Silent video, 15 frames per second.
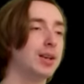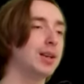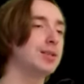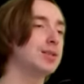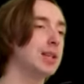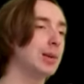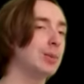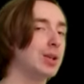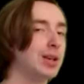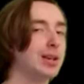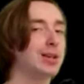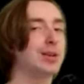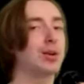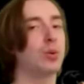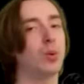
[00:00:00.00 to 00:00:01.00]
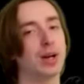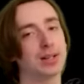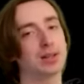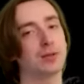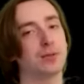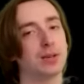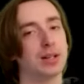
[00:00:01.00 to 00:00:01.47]
it seemed like
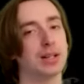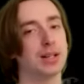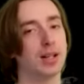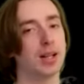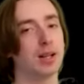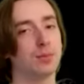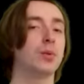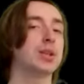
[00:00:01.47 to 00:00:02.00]
quite the fitting name.